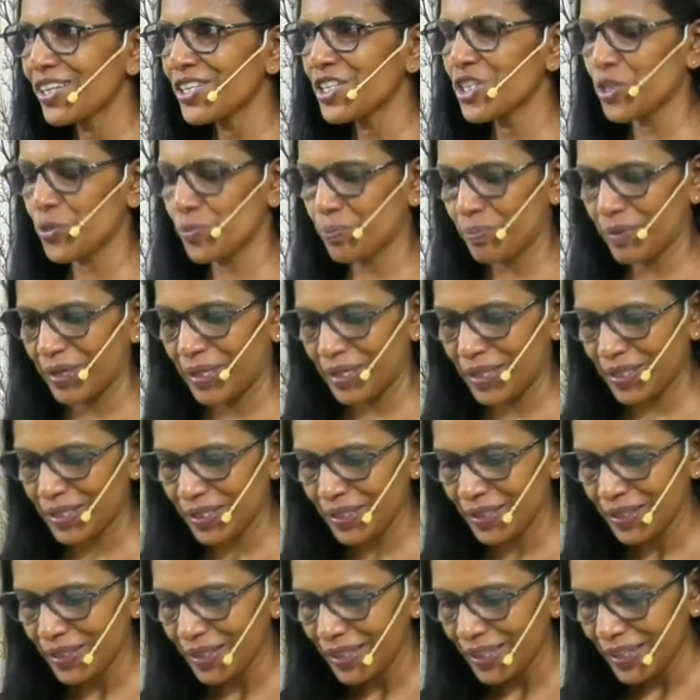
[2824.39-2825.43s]

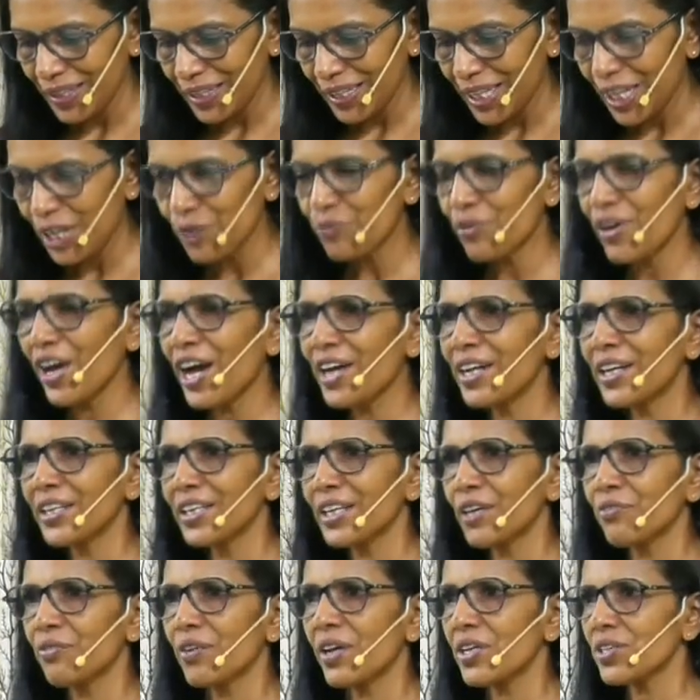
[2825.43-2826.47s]
spirit. If you are in
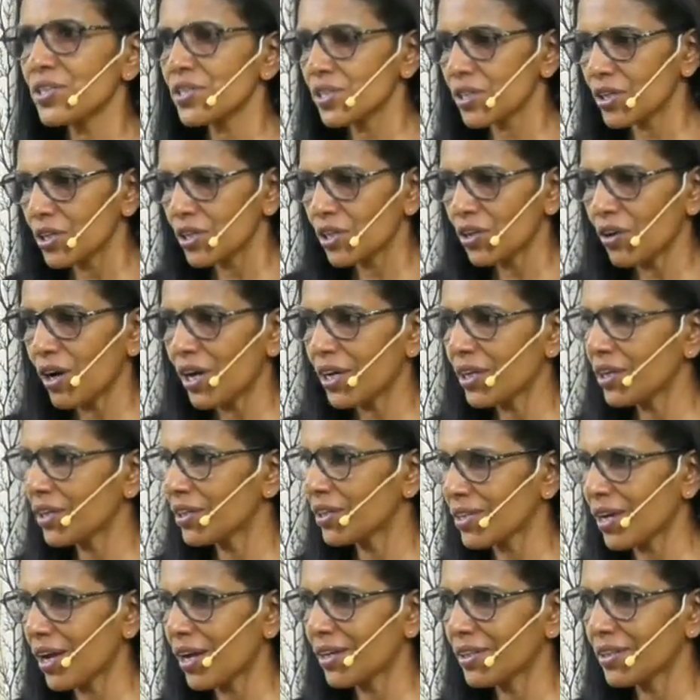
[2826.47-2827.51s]
the flesh, you are
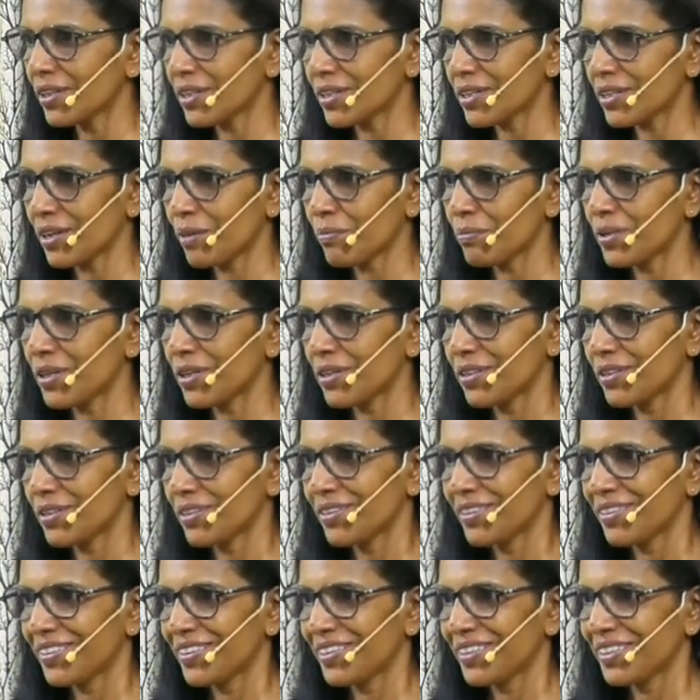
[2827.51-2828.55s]
inside the trouble.
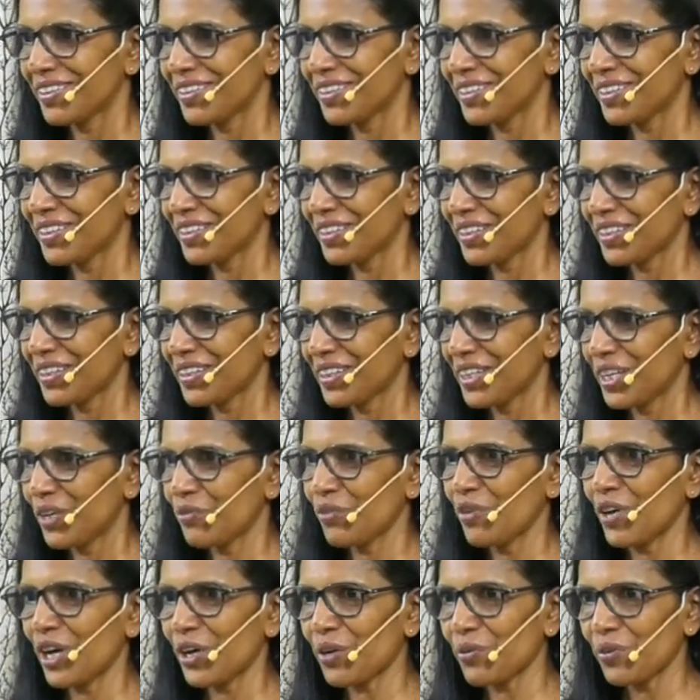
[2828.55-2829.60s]

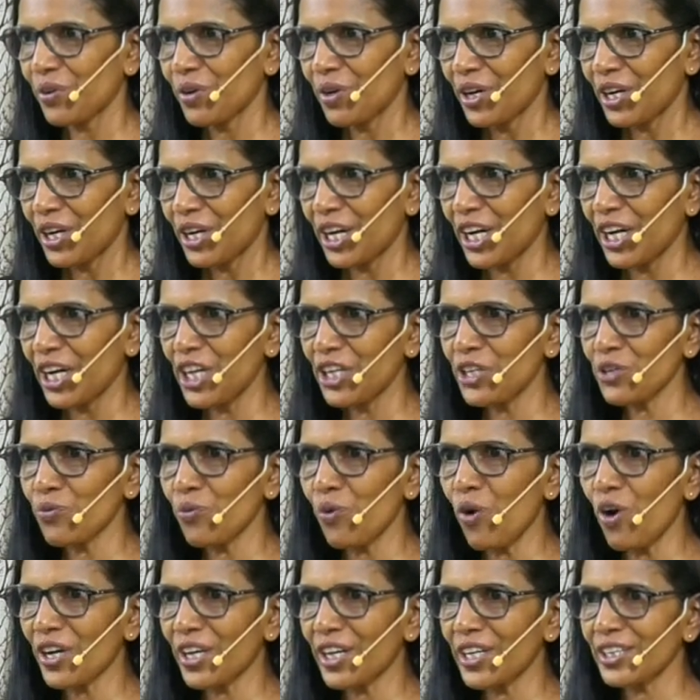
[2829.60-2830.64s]
If you are ready to
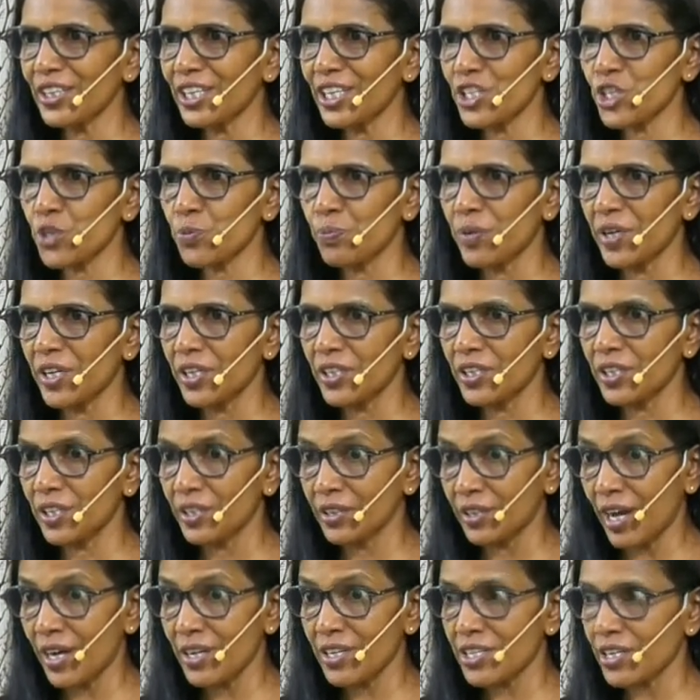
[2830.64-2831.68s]
walk in the spirit
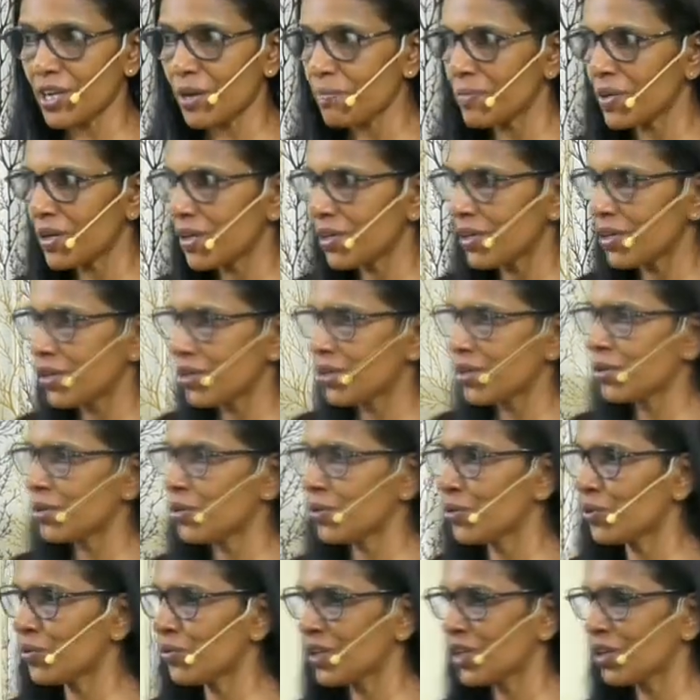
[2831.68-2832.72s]
in that trouble,
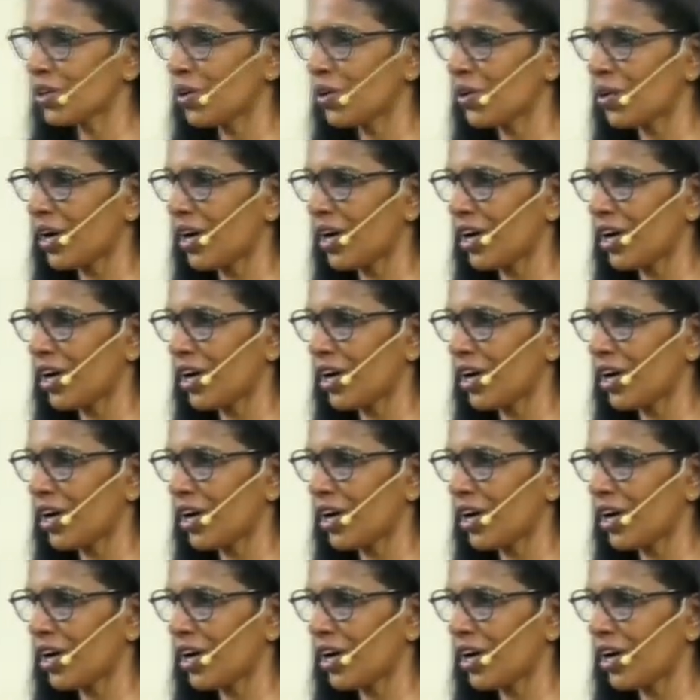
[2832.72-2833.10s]
you will go